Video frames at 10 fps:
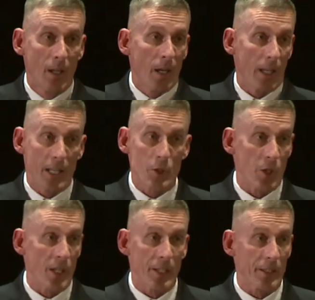an
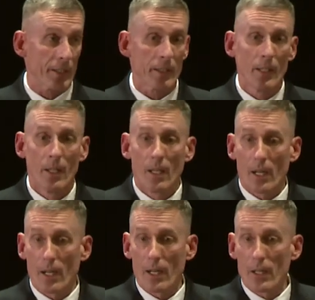engineer.
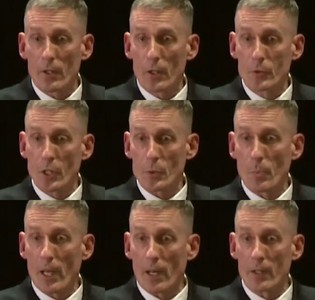Uh, you just
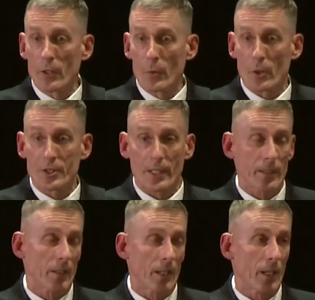met our new Rotar
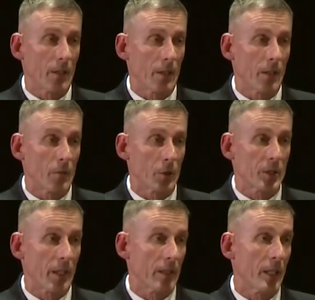uh,
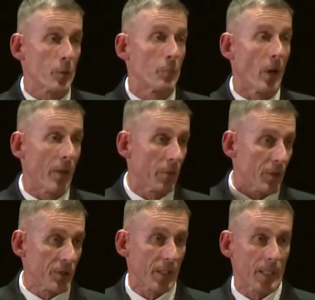Rotarian. His brother
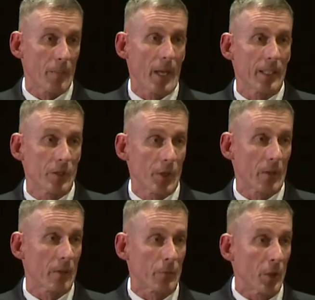is the commanding
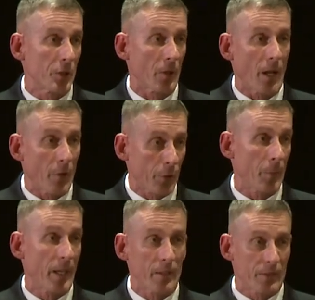general of Regional Health
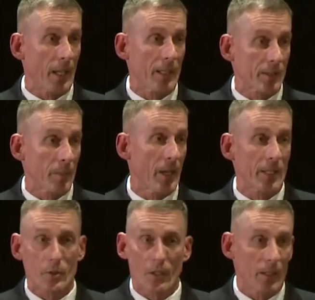Command, Dennis
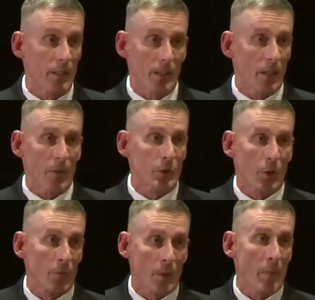LeMaster. I, uh,
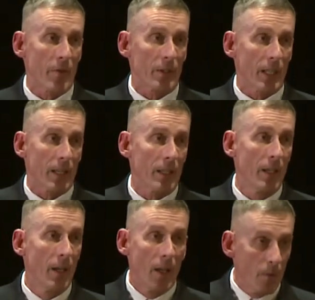serve with him every day
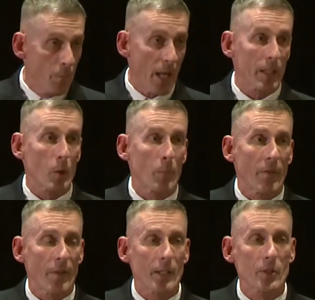medical
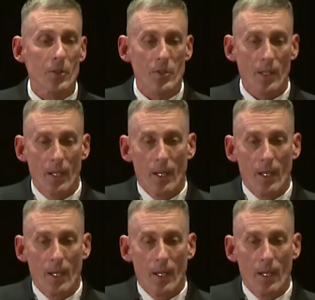professionals.